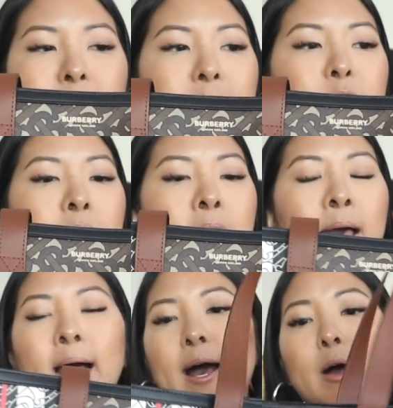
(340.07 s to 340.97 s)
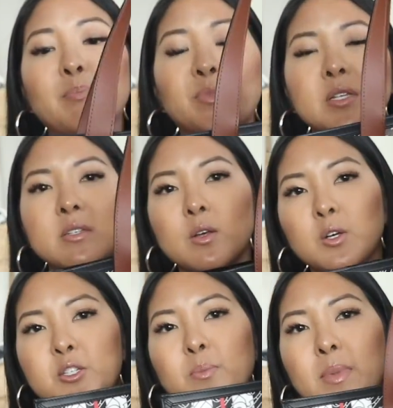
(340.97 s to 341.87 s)
down. This is
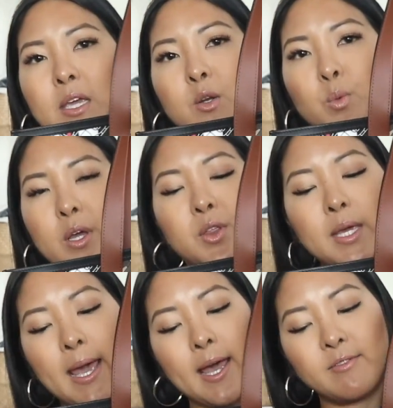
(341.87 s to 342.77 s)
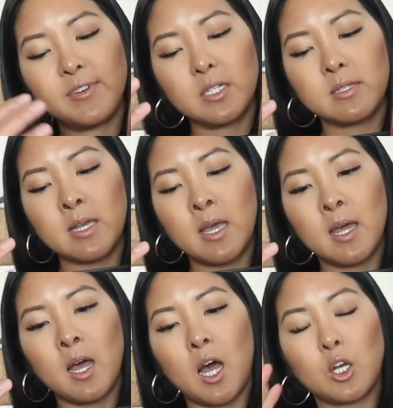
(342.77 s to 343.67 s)
also made with canvas,
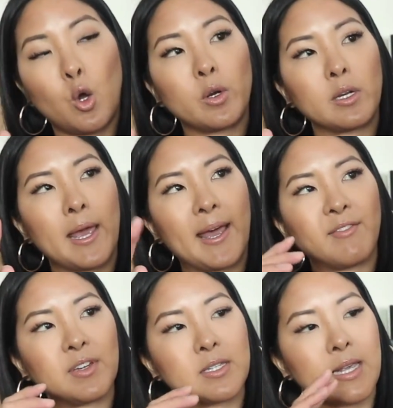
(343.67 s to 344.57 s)
a coated canvas,